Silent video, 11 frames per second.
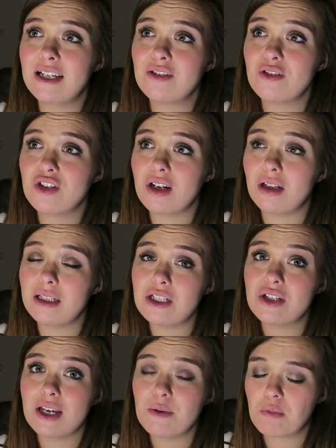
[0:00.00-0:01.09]
like such a
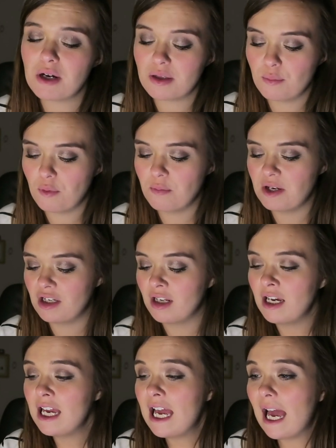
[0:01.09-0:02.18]
cliched pregnant woman.
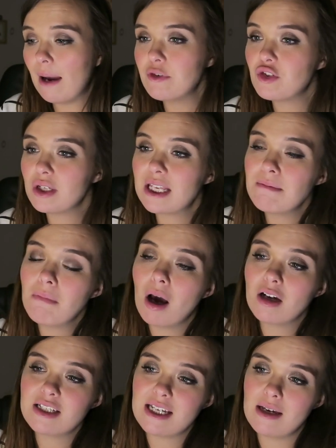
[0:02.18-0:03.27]
I was drinking
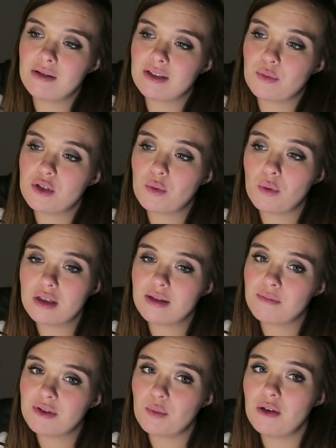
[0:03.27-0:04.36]
mocktails, which was
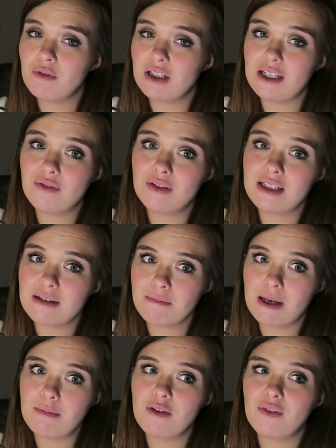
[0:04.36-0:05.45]
some sweet relief and did
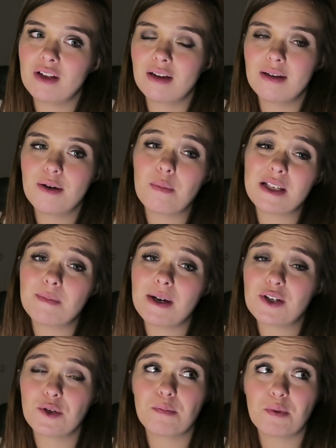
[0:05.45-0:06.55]
make me feel a little bit
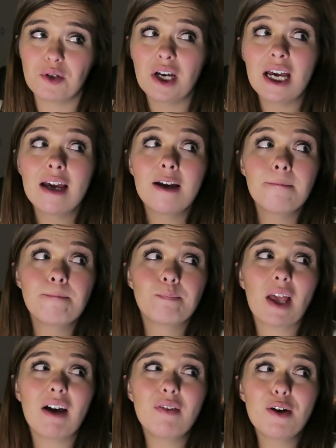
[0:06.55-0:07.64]
special, but
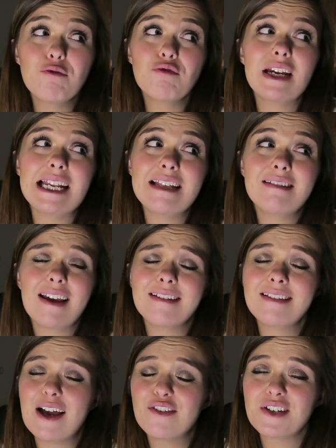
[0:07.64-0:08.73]
I felt really like
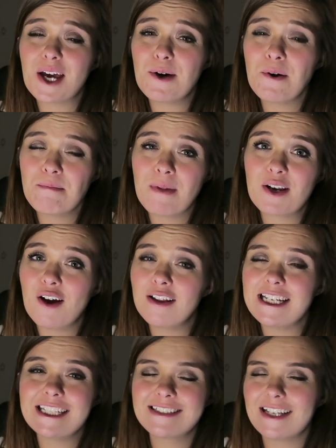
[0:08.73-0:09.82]
left out, and my
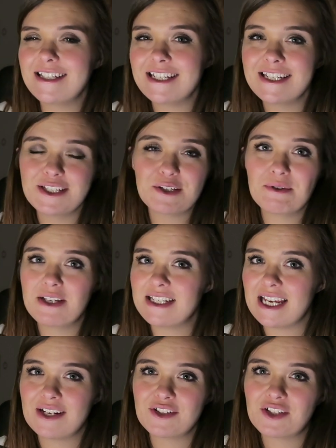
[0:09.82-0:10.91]
colleagues like didn't do it
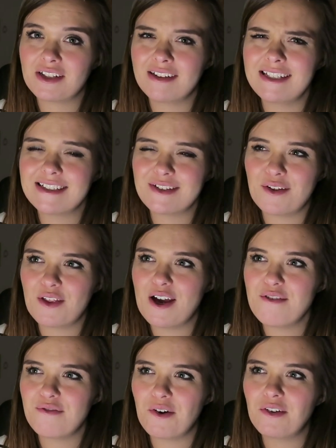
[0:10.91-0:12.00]
intentionally. It's not
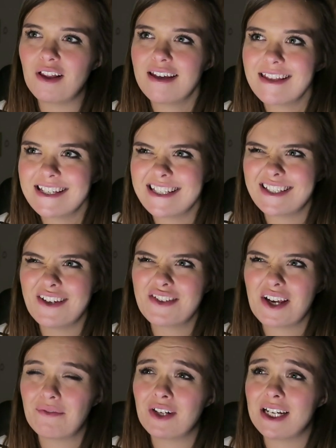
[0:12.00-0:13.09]
their fault, like they deserve
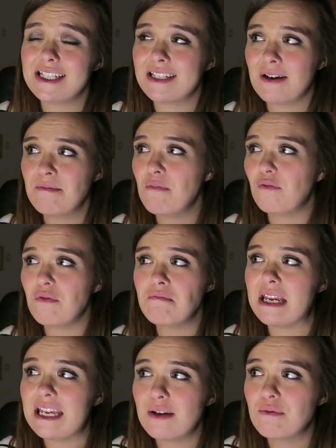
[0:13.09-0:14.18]
to have a nice time, but for
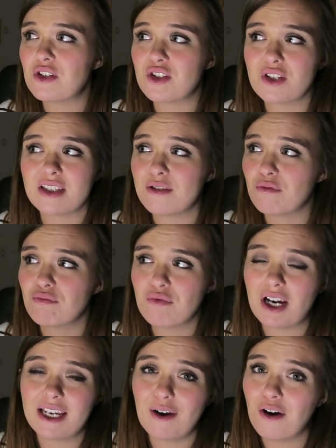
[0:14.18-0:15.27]
me it was just a
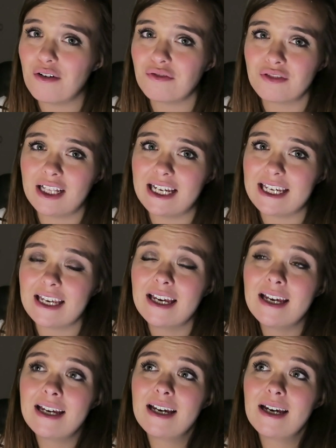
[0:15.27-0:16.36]
write off. Like
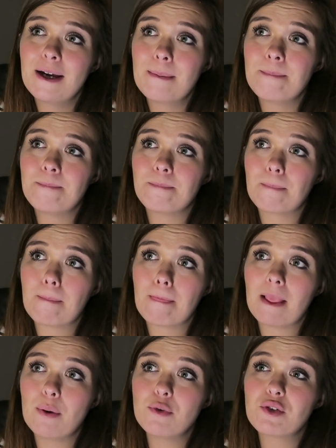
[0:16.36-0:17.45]

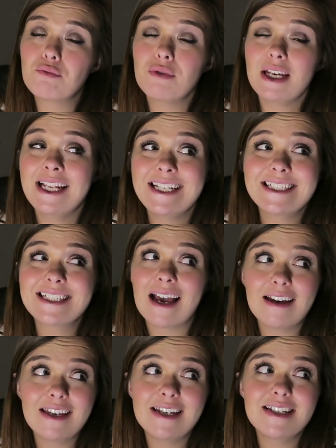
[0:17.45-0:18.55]
I was really
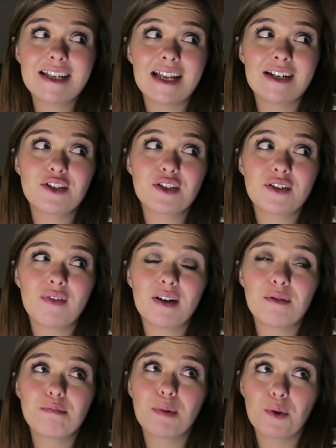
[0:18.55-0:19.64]
tired and I just
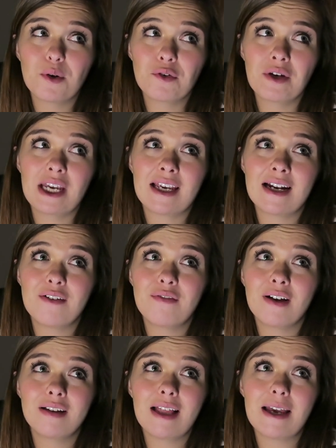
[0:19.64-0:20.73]
felt boring, and I
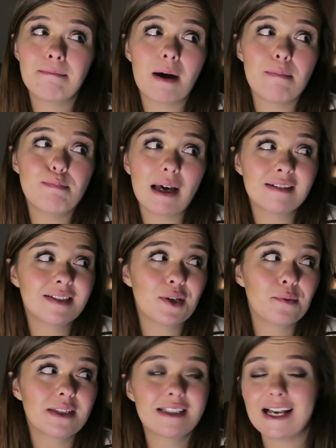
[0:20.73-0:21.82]
felt like my
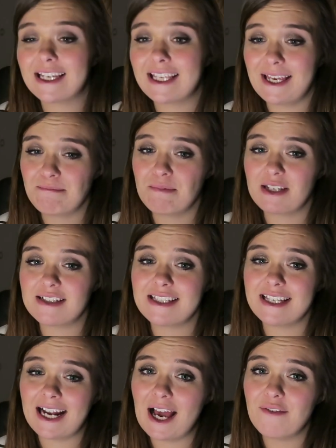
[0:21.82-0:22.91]
banter was lacking because I
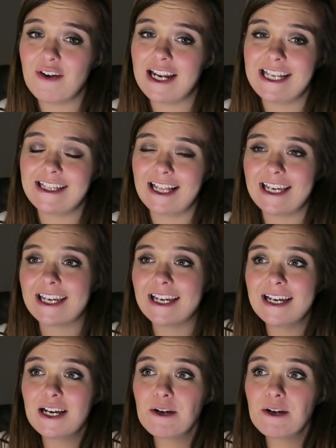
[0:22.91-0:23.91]
didn't have any like